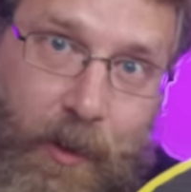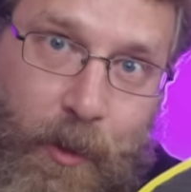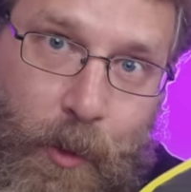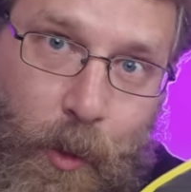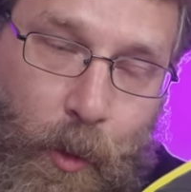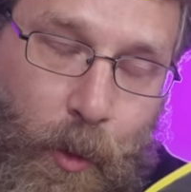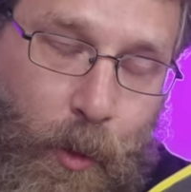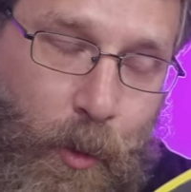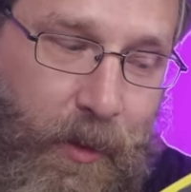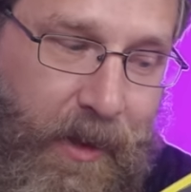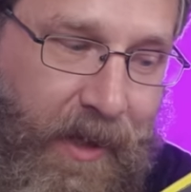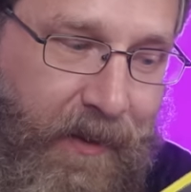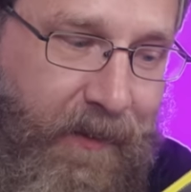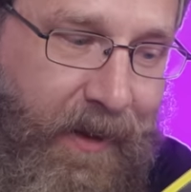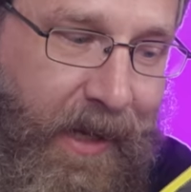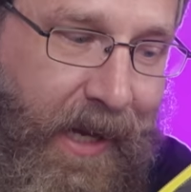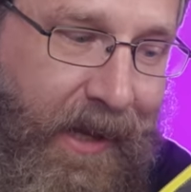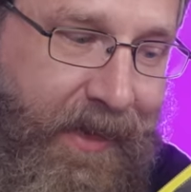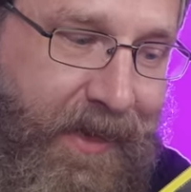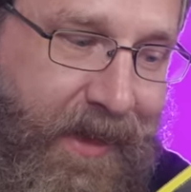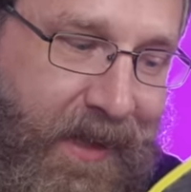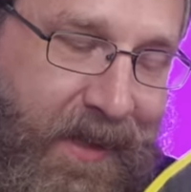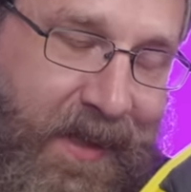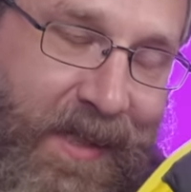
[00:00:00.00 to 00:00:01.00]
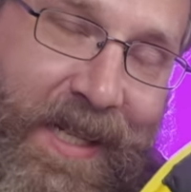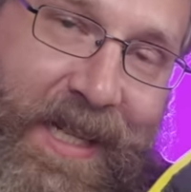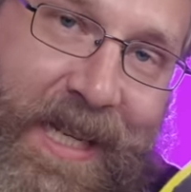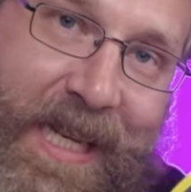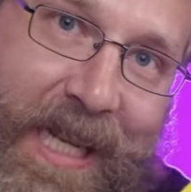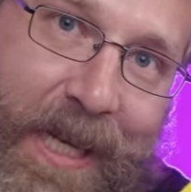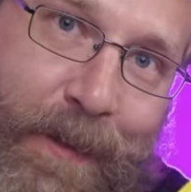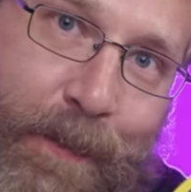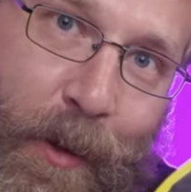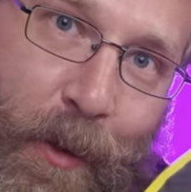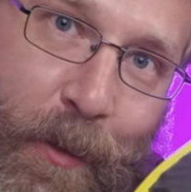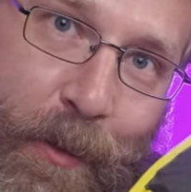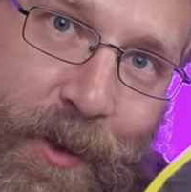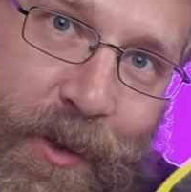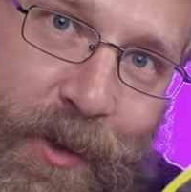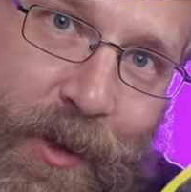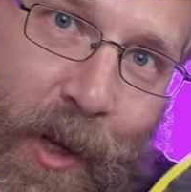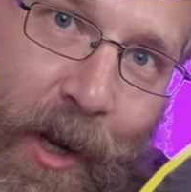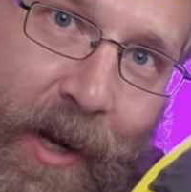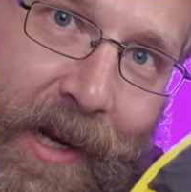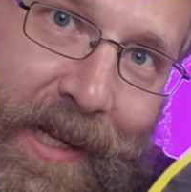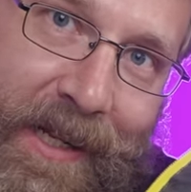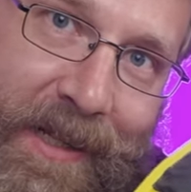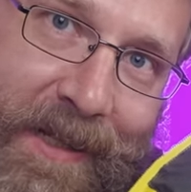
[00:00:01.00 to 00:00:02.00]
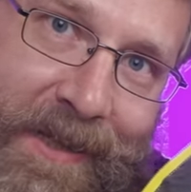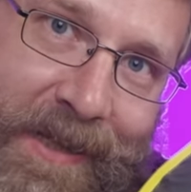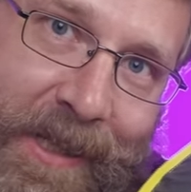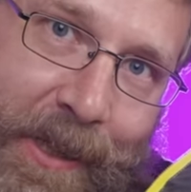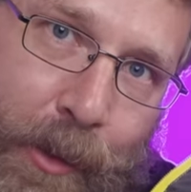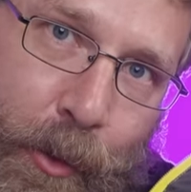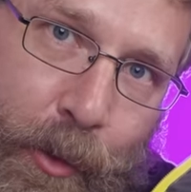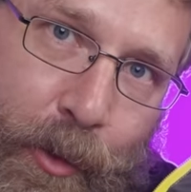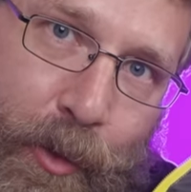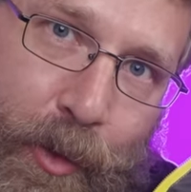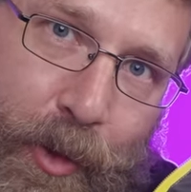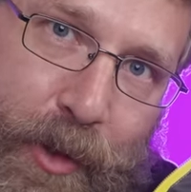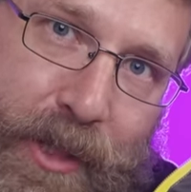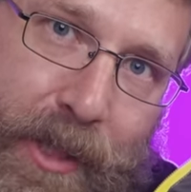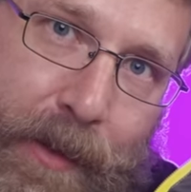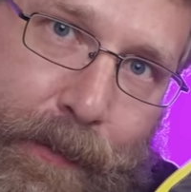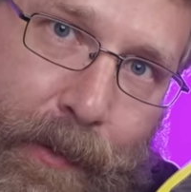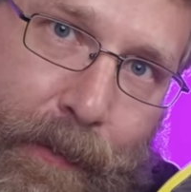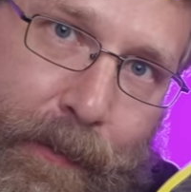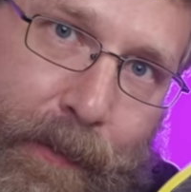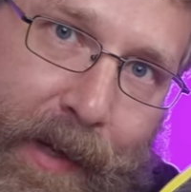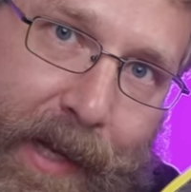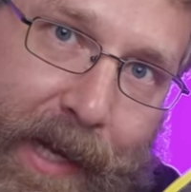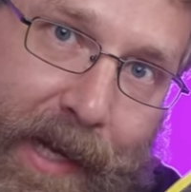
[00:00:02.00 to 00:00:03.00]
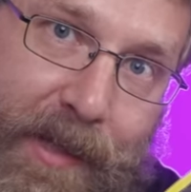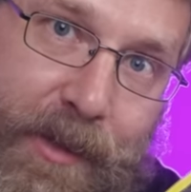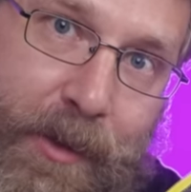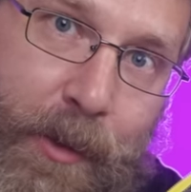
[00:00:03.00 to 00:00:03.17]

of cold, I've got this Nemo Sonic 0-degree sleeping bag.